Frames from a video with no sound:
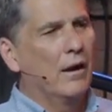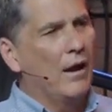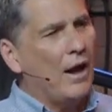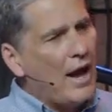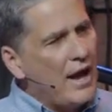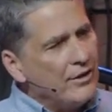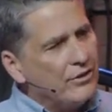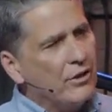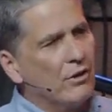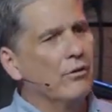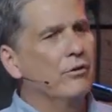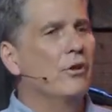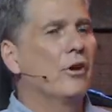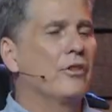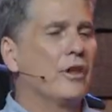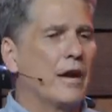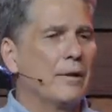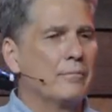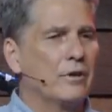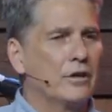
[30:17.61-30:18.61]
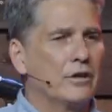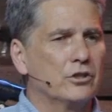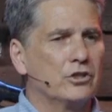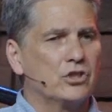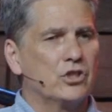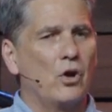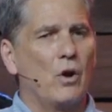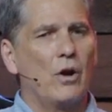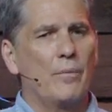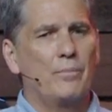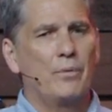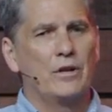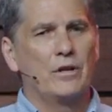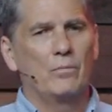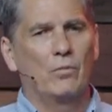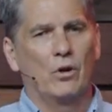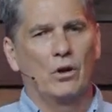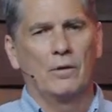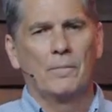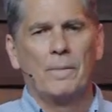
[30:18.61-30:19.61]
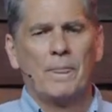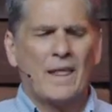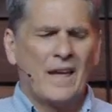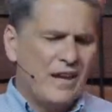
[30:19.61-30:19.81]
I don't know that I'm going to show up anymore.